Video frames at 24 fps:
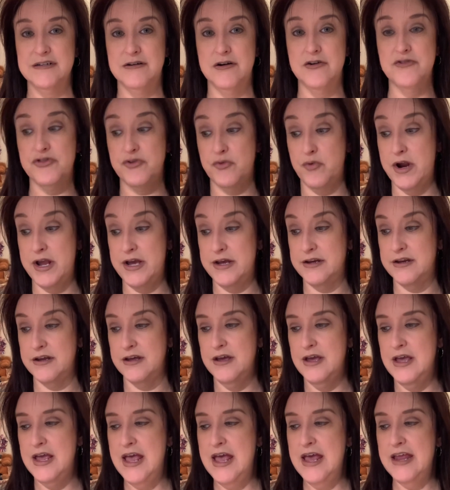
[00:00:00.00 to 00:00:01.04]
or thread.
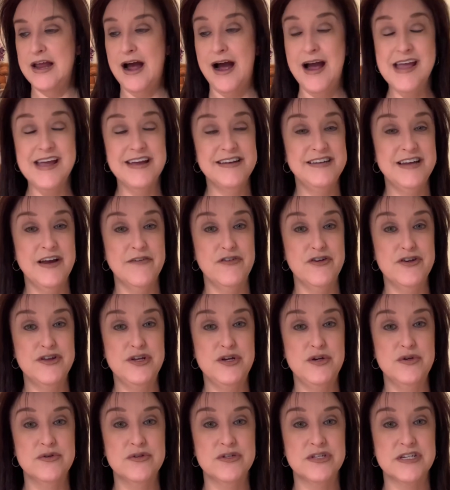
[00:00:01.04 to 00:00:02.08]
I had never
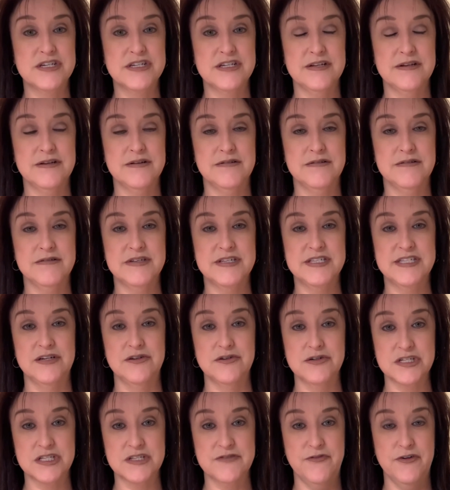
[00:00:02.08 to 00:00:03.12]
used
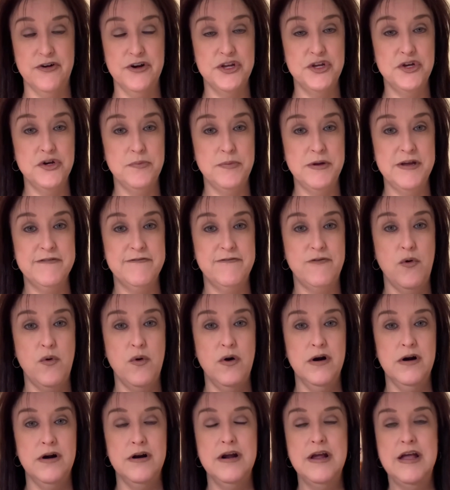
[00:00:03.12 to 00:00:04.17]
Silks For You
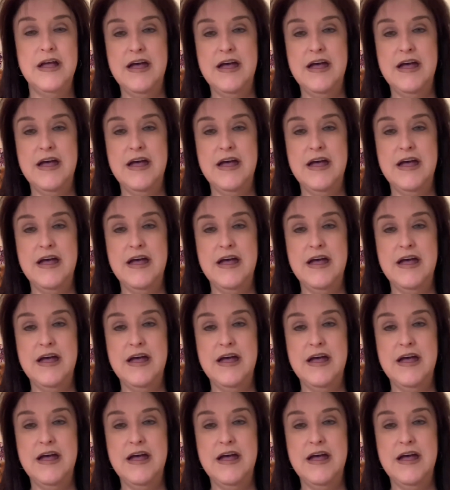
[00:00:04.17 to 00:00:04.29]
before.